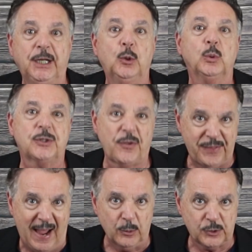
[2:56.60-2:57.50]
equals one
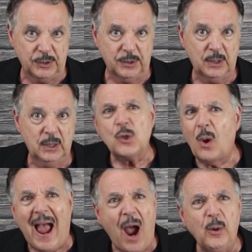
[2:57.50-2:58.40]
thousand. So
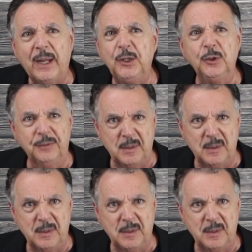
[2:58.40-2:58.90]
how can you